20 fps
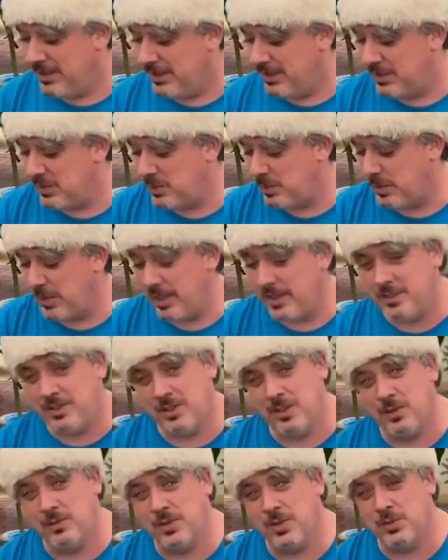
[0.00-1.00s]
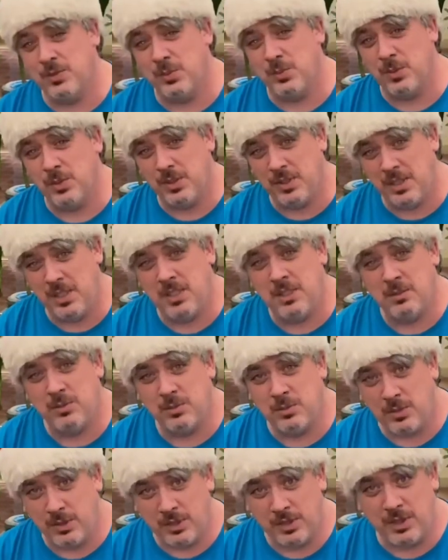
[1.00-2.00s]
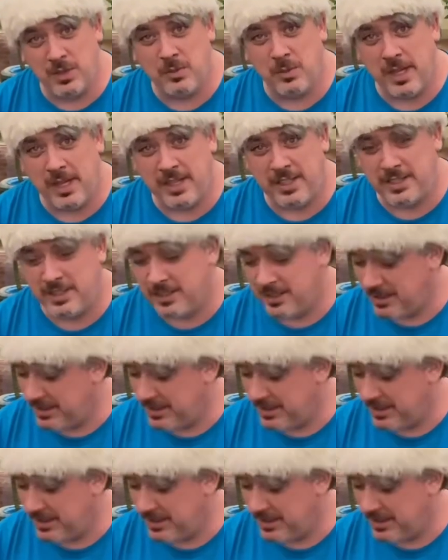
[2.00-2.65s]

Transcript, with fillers: this blade served us really, really well.